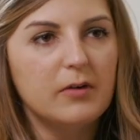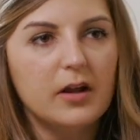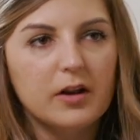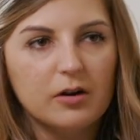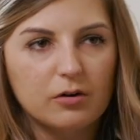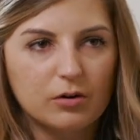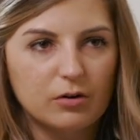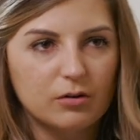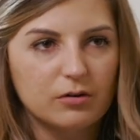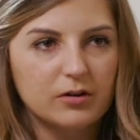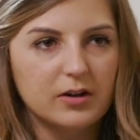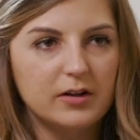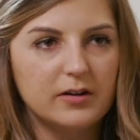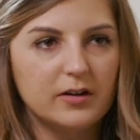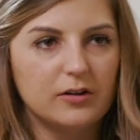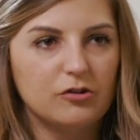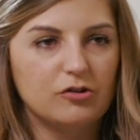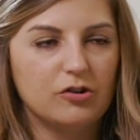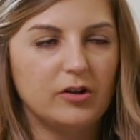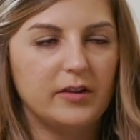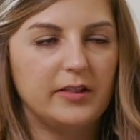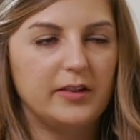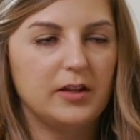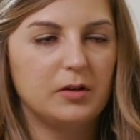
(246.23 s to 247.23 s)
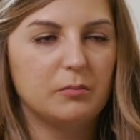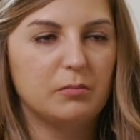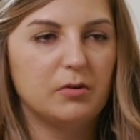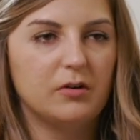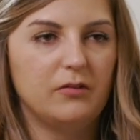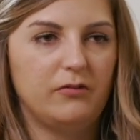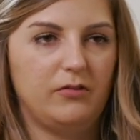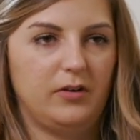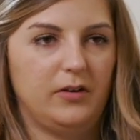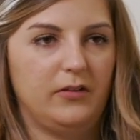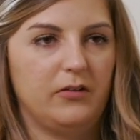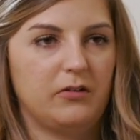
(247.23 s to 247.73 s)
medical condition that
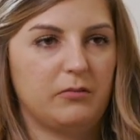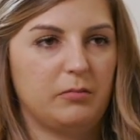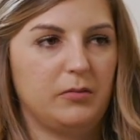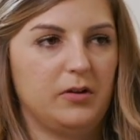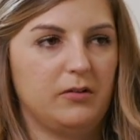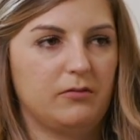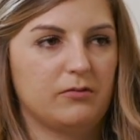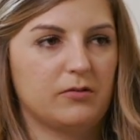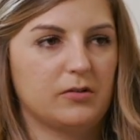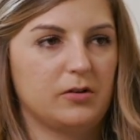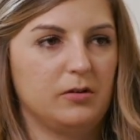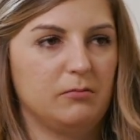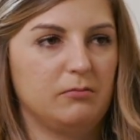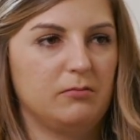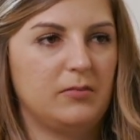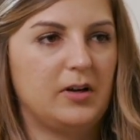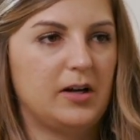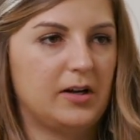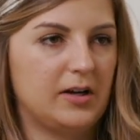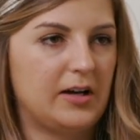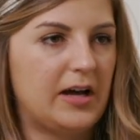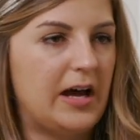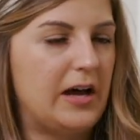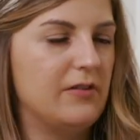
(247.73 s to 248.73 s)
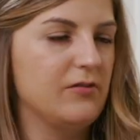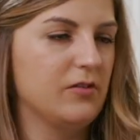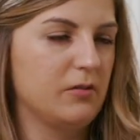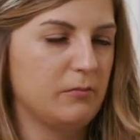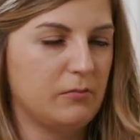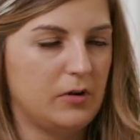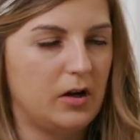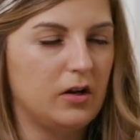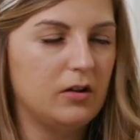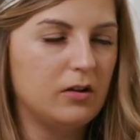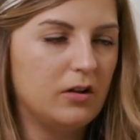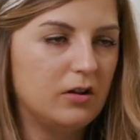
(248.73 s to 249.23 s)
prevents me from
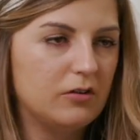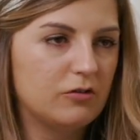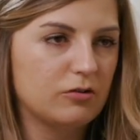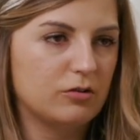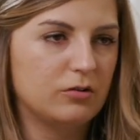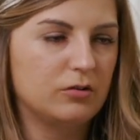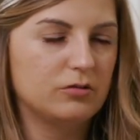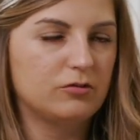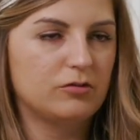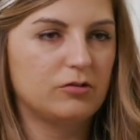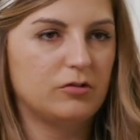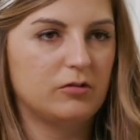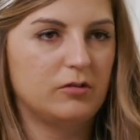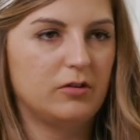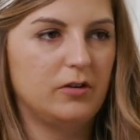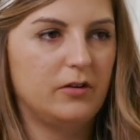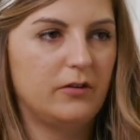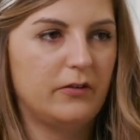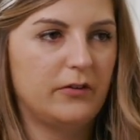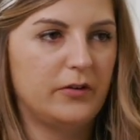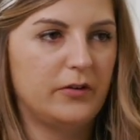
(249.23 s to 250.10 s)
having biological children.